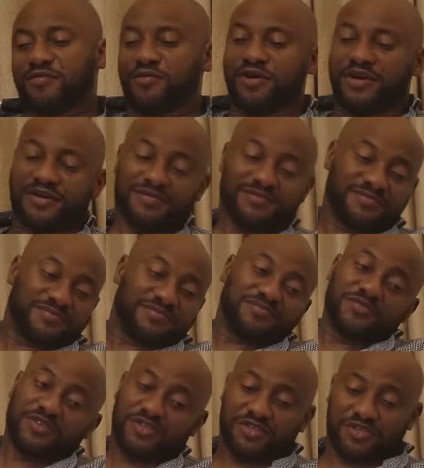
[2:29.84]
Boy,
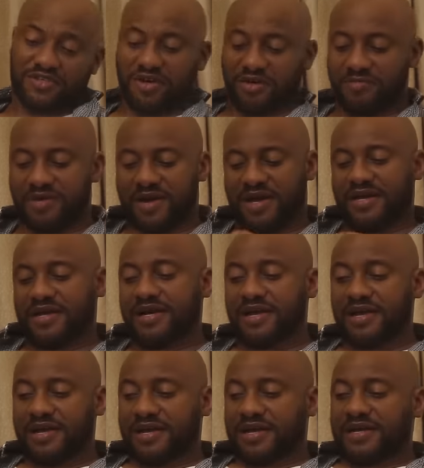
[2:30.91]
you just come back.
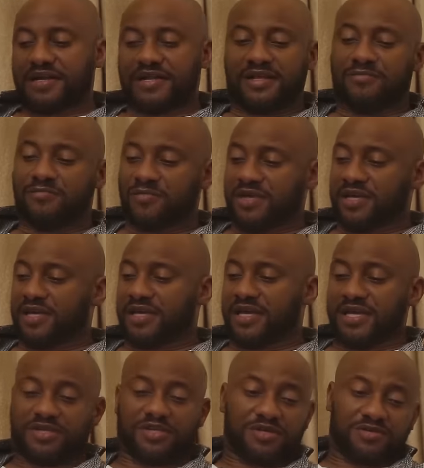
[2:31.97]
Let
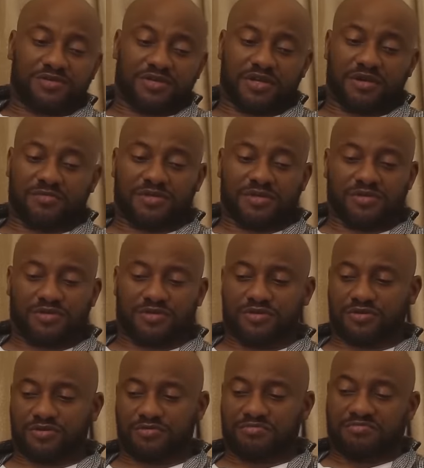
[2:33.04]
me get you something
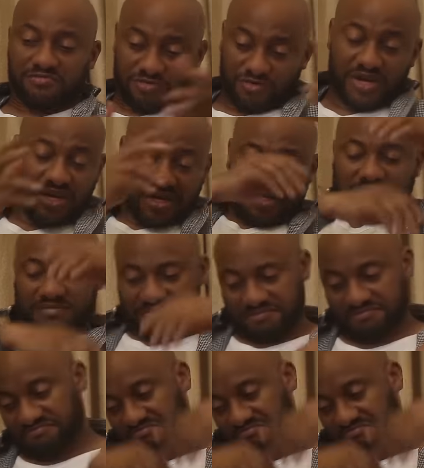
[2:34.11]
to drink.